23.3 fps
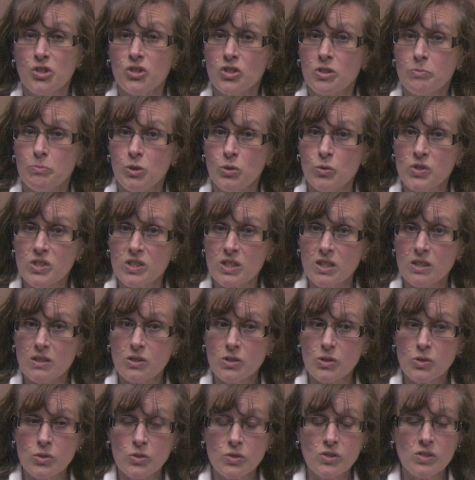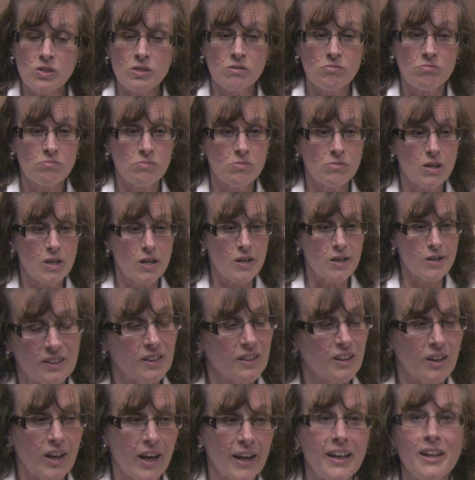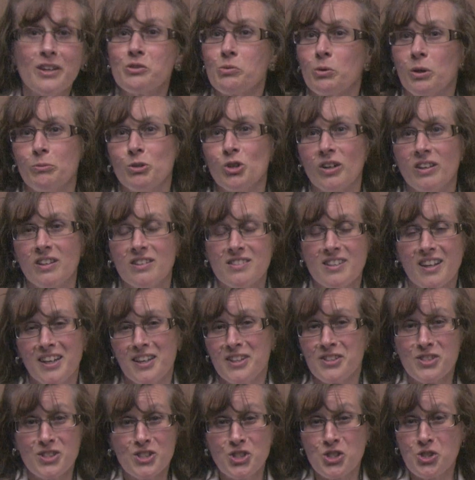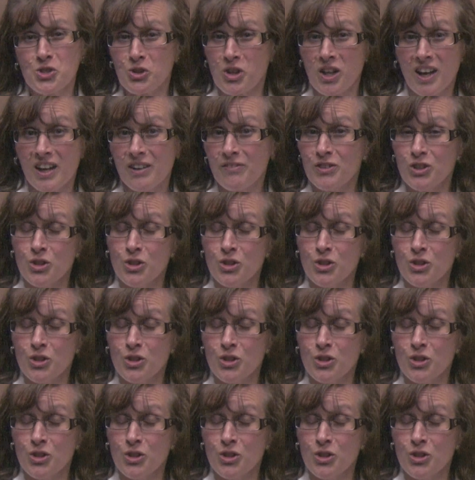you some new skills. I guess what I'm trying to say is it's your life.